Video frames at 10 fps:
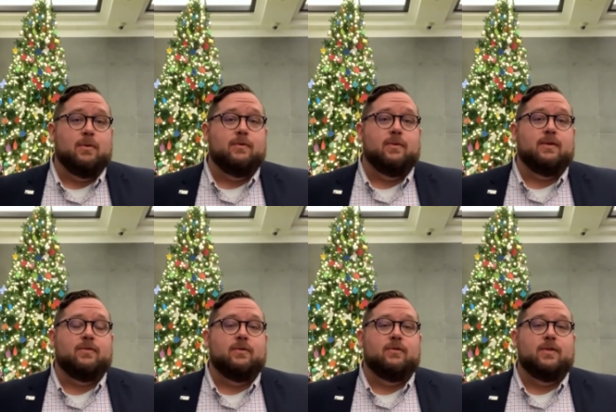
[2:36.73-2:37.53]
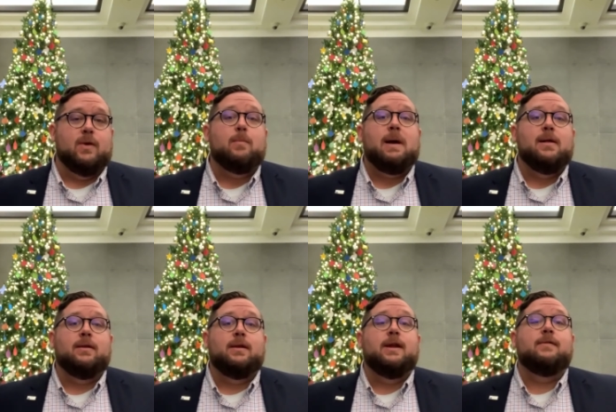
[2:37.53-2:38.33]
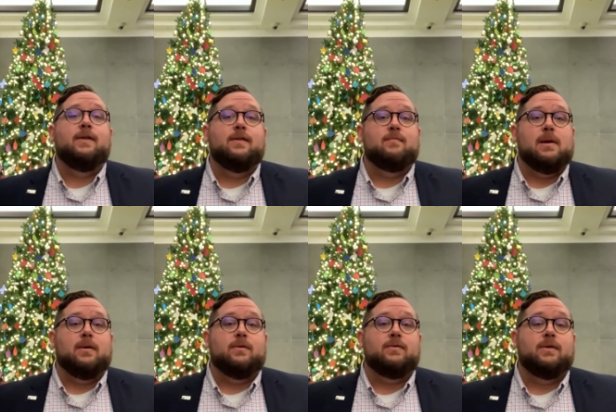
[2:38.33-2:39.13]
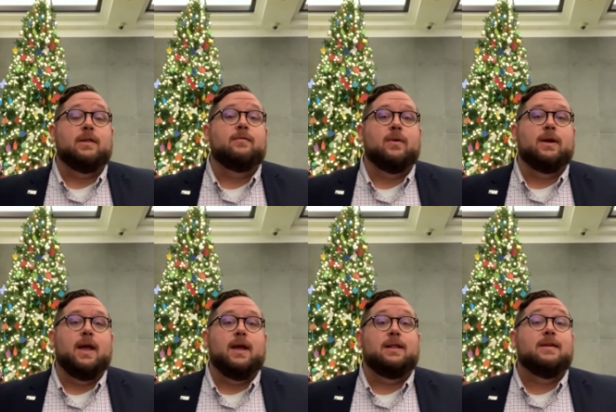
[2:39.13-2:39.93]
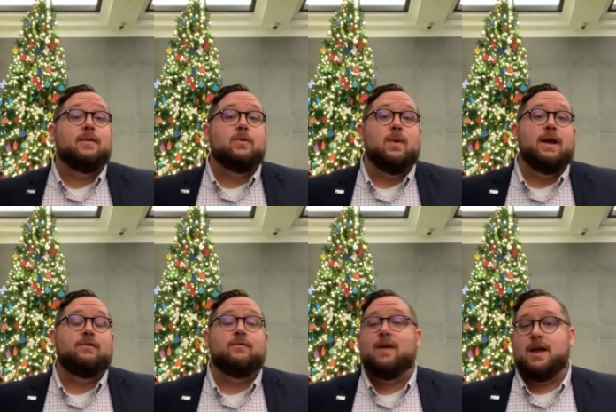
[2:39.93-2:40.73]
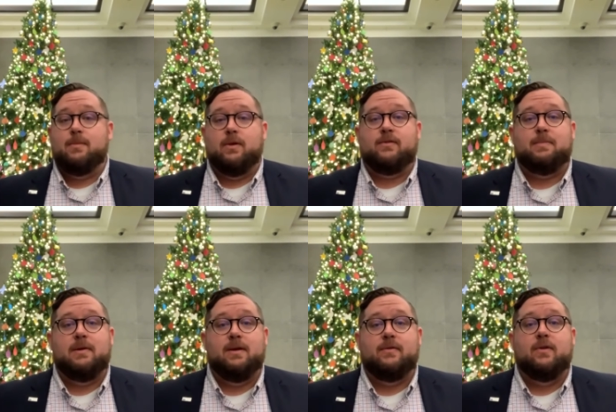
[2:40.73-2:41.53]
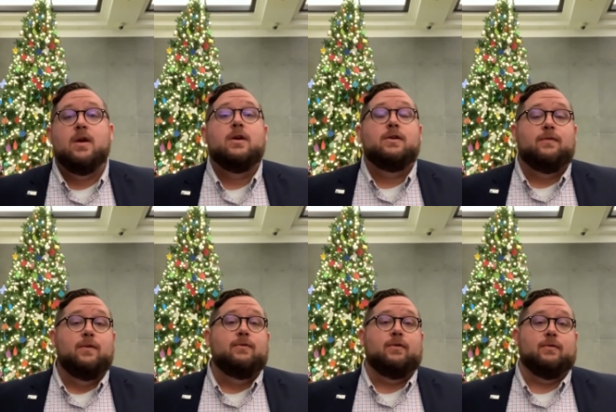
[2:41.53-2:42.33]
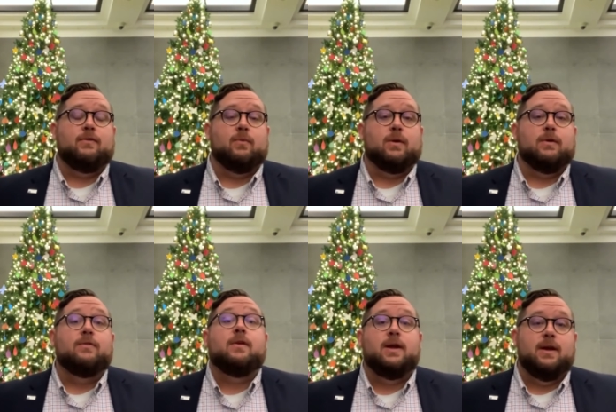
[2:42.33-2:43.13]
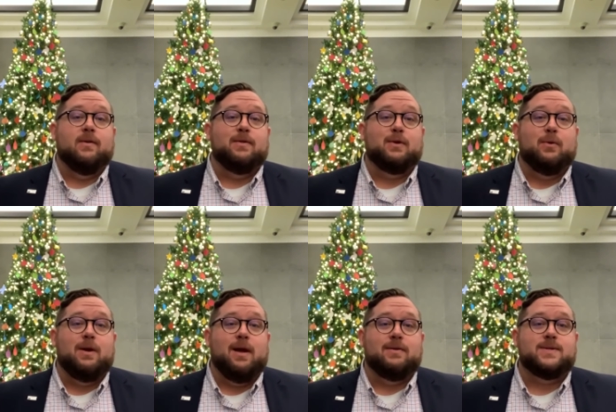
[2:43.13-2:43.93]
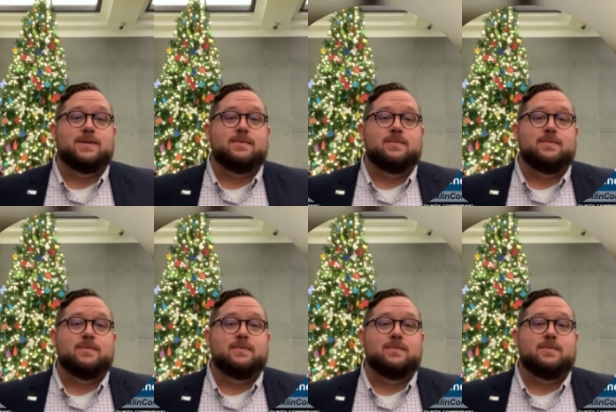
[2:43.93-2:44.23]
approved a resolution that will pilot an innovative model delivering a living wage and valuable experience to food service workers here in the courthouse.